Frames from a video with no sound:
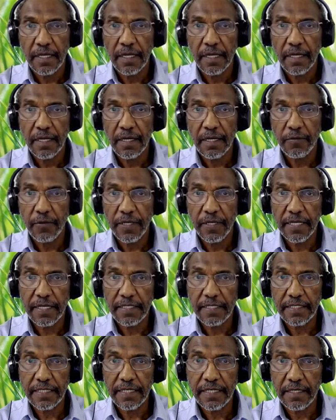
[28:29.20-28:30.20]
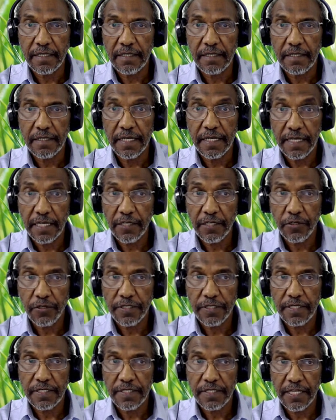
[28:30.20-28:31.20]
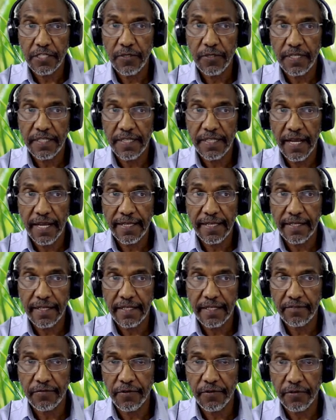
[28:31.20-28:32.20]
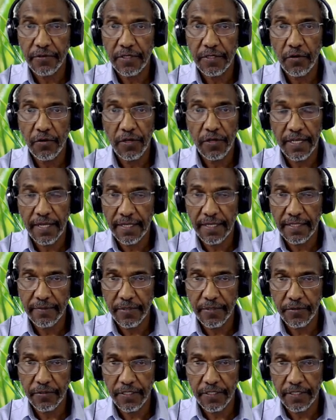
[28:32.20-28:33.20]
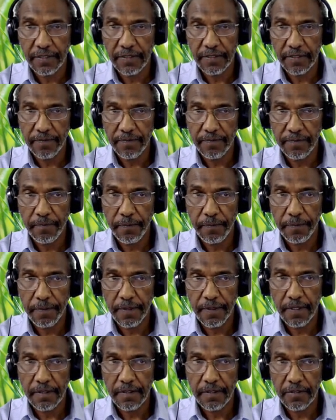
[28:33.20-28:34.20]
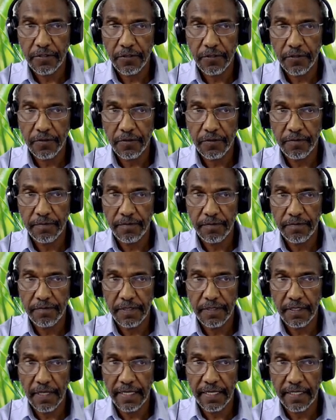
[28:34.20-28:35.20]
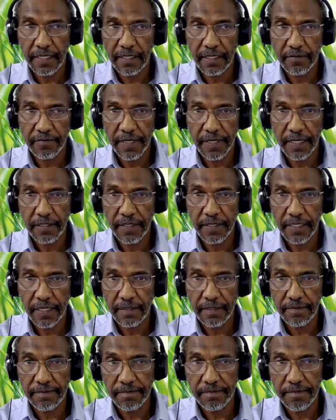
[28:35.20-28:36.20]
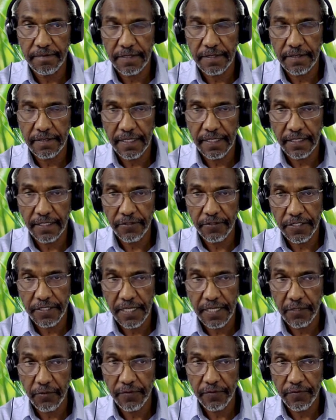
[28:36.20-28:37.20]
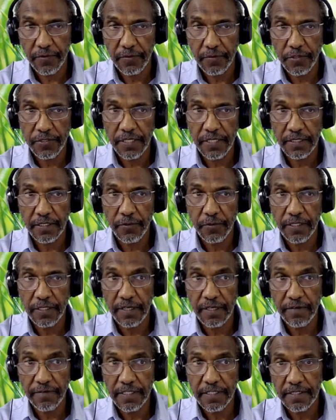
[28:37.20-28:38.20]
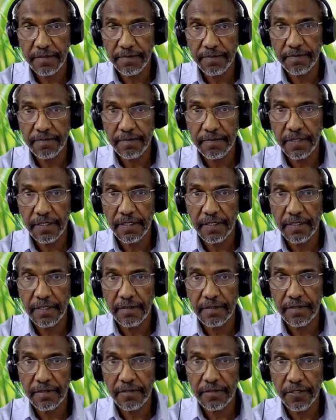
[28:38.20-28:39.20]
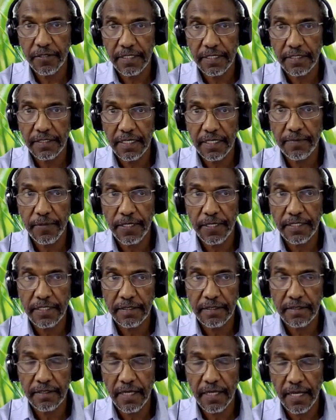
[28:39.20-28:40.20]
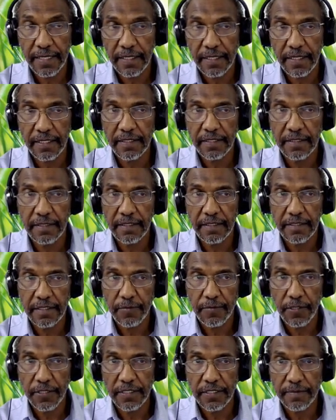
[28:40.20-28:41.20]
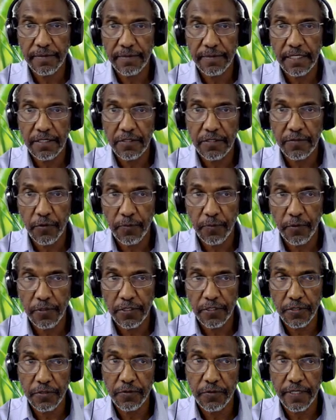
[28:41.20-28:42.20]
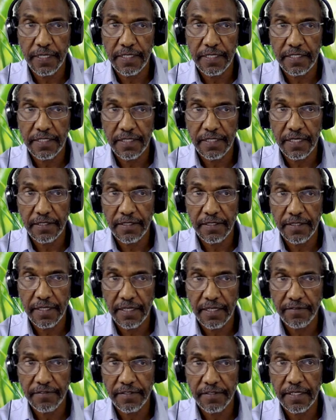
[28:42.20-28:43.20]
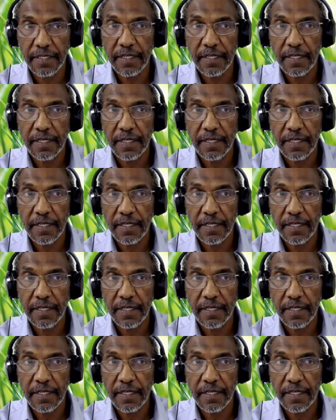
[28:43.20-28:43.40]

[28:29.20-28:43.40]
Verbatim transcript: uh, we're going to take the red dot is actually the aggregate for the whole academic unit. So the aggregate value, and I try to stay away from using the word average. Uh, so the interpolated, the aggregated interpolated then is 4.2. We can see that in the left.